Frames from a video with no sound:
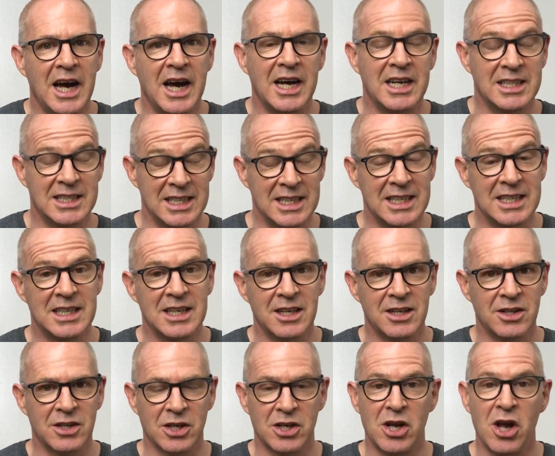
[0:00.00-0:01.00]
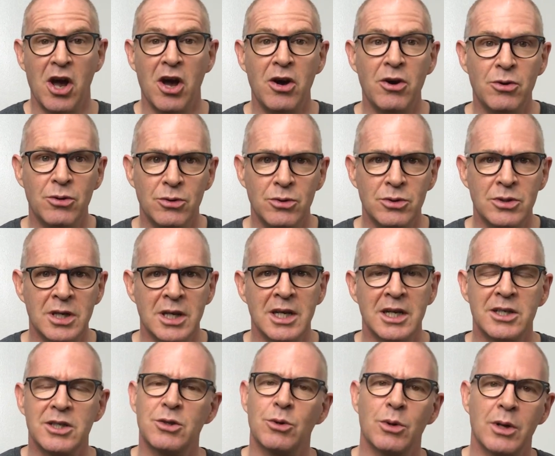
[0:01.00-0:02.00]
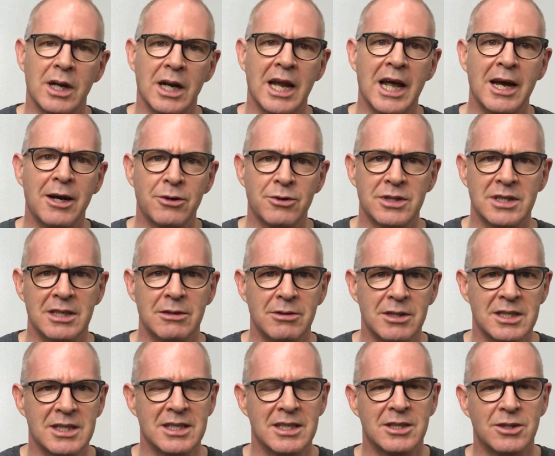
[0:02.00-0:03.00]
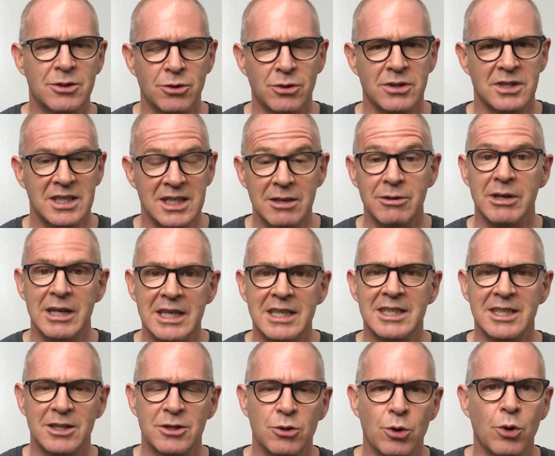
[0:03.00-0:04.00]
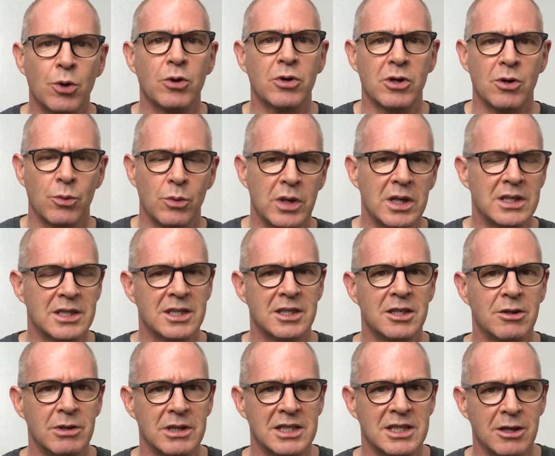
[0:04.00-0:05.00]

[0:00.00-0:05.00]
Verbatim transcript: added the code to allow to Siri to, talk with Todoist.